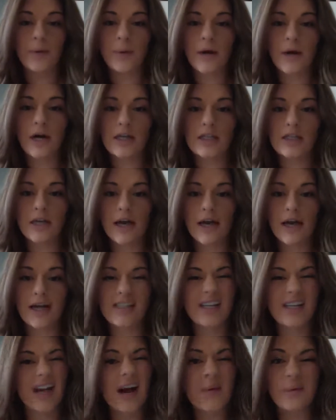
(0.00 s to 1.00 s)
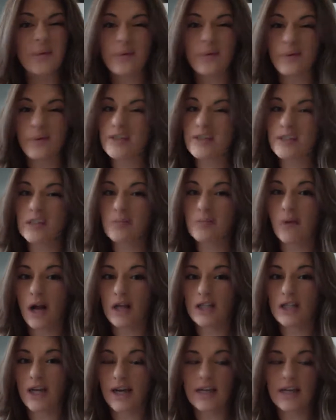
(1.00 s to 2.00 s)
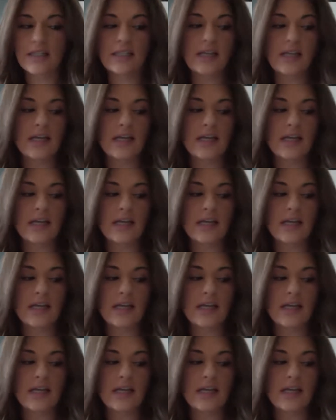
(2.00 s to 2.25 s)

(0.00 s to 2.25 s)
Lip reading: projects, a couple of regions projects,